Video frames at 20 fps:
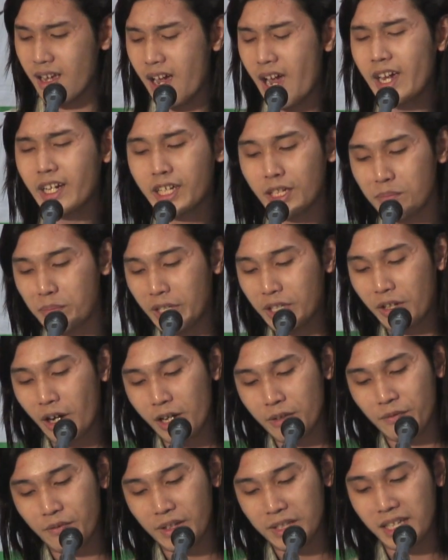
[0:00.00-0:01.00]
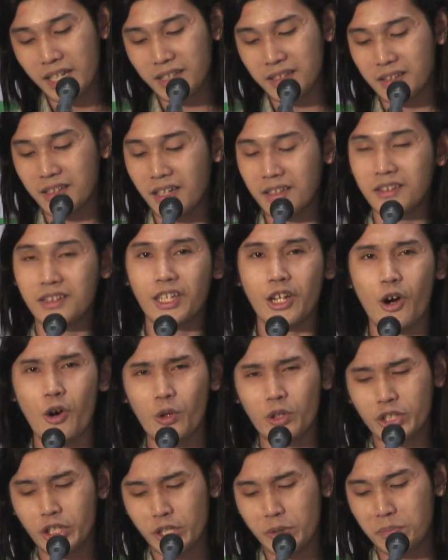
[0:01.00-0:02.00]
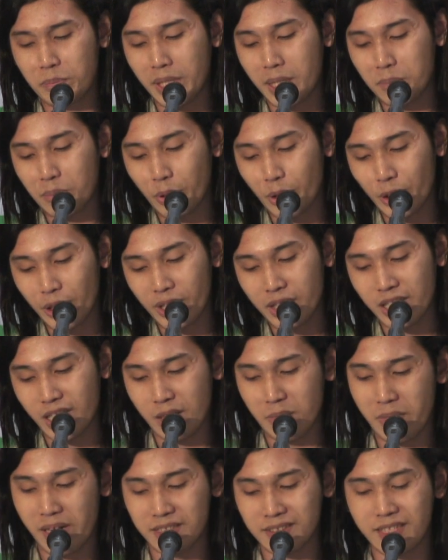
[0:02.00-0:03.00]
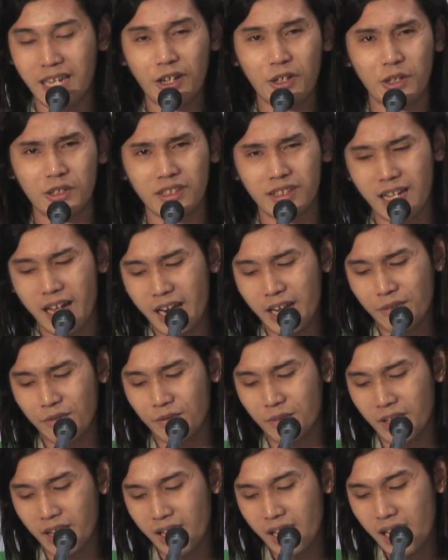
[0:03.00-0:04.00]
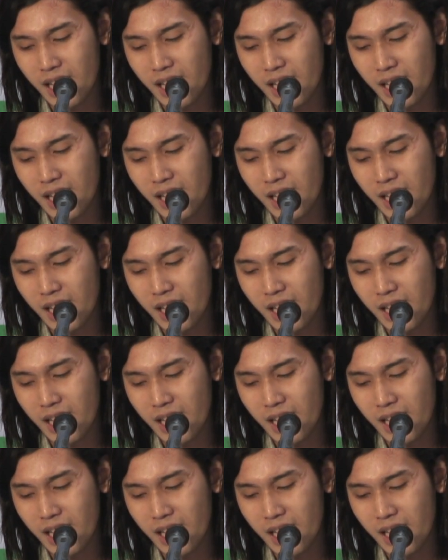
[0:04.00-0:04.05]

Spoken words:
I can be confident that the older people in my second life